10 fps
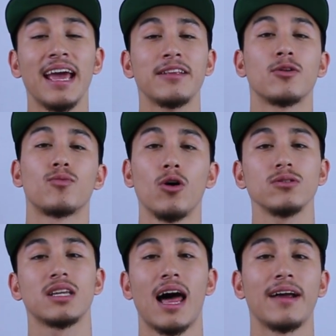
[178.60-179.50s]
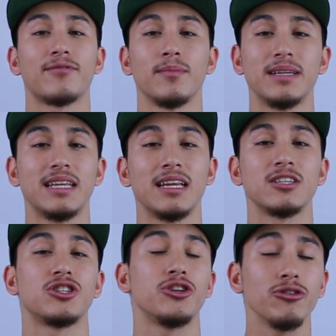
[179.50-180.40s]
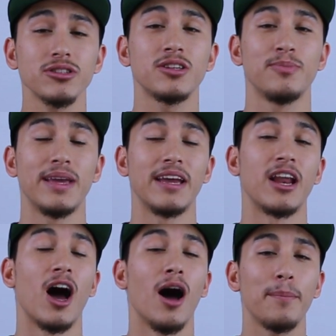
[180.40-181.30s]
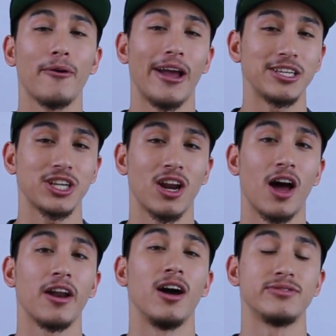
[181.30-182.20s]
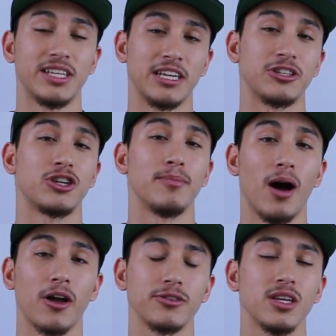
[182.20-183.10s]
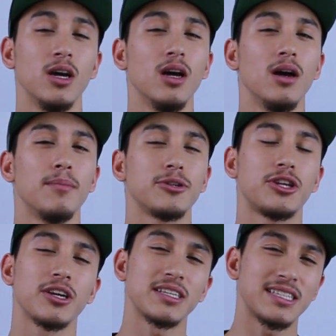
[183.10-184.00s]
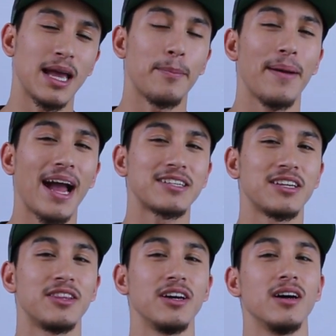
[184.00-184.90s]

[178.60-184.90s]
the day, the Rose line from Adidas used to be in the upper echelon of signature models, but took a step back to